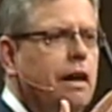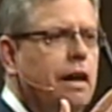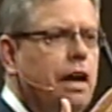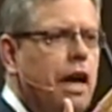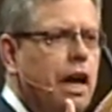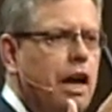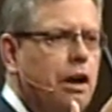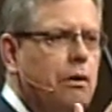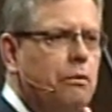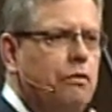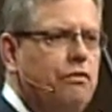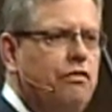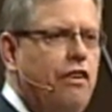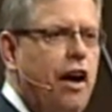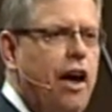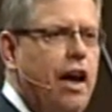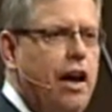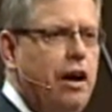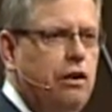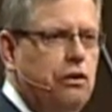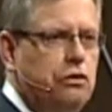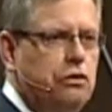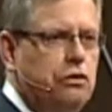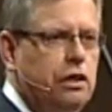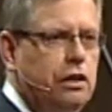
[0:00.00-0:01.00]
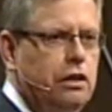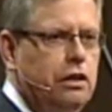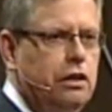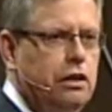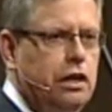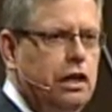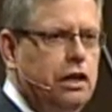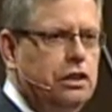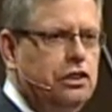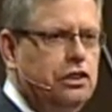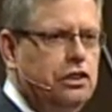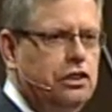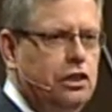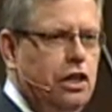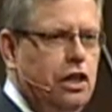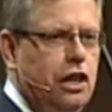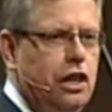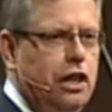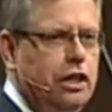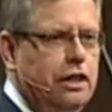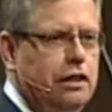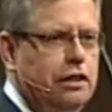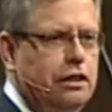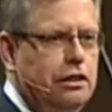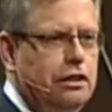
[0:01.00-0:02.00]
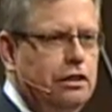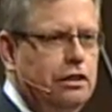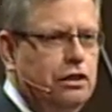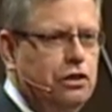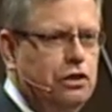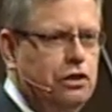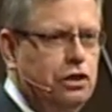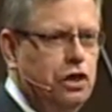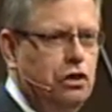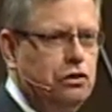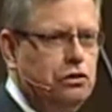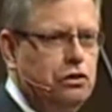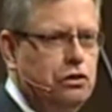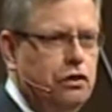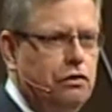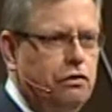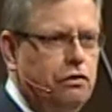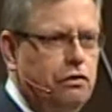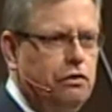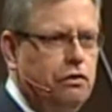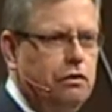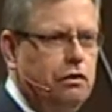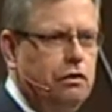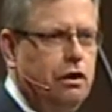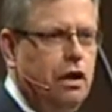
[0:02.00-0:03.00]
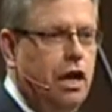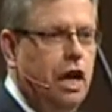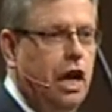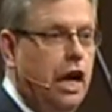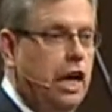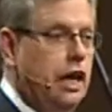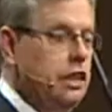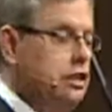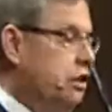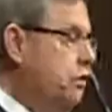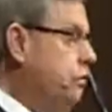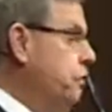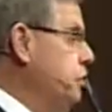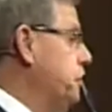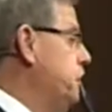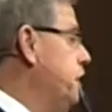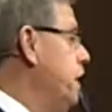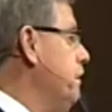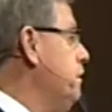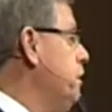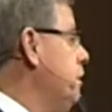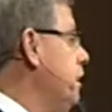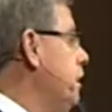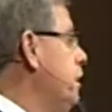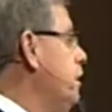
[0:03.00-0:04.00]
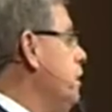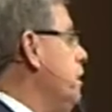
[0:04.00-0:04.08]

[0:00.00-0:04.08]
he found his son, Joseph. And so for 17